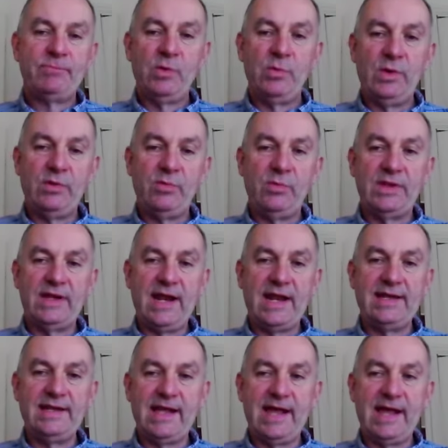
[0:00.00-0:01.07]
with an
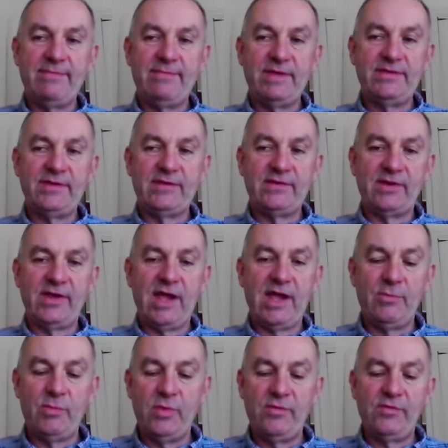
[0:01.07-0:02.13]
end game that says, okay,
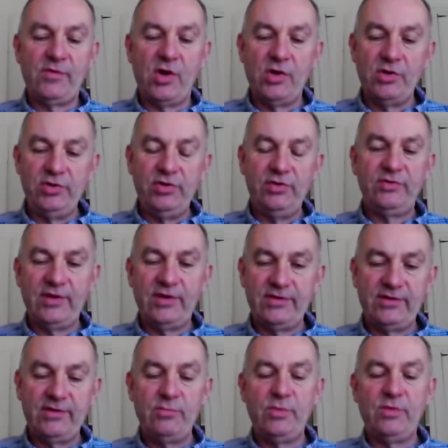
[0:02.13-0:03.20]
we've got a new
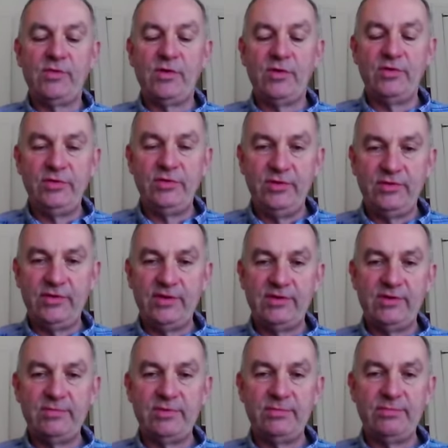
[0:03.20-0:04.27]
system, we've got new
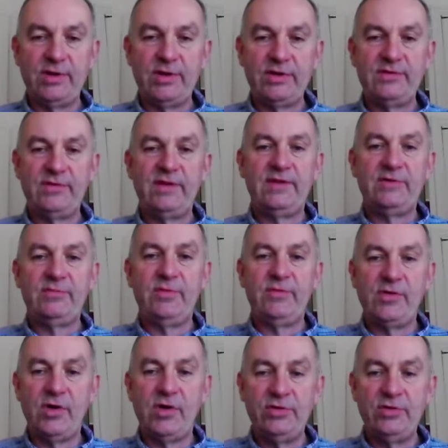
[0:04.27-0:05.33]
systems and processes, we've
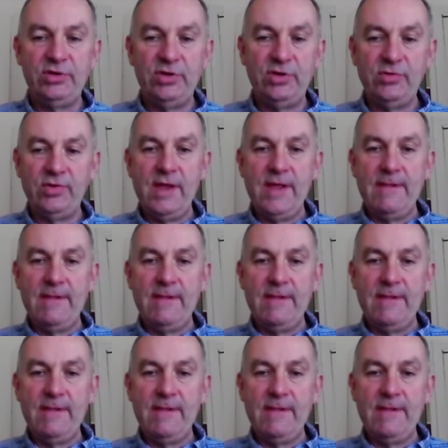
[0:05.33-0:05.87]
got a new